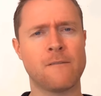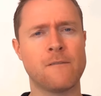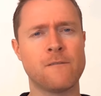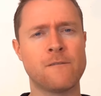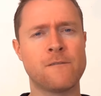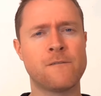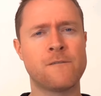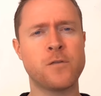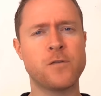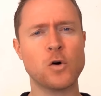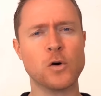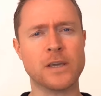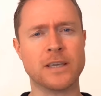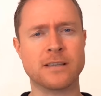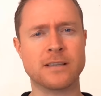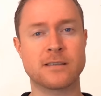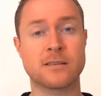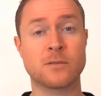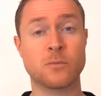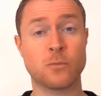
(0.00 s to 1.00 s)

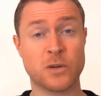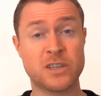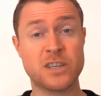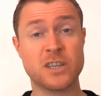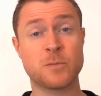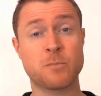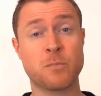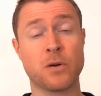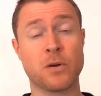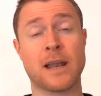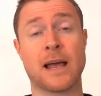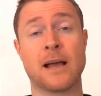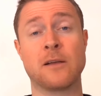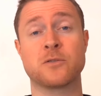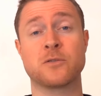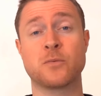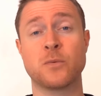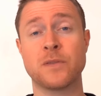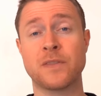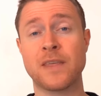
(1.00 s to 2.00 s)
which is
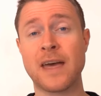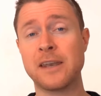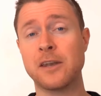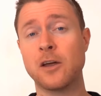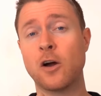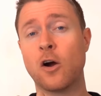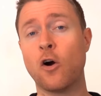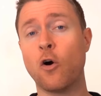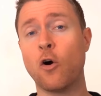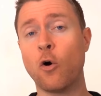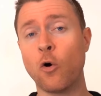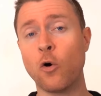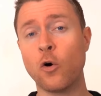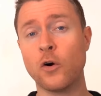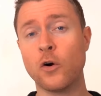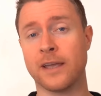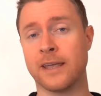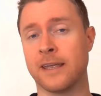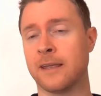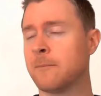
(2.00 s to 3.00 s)
pronounced with that
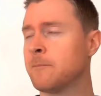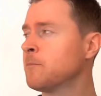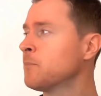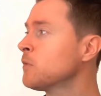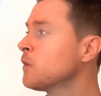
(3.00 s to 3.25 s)
oi,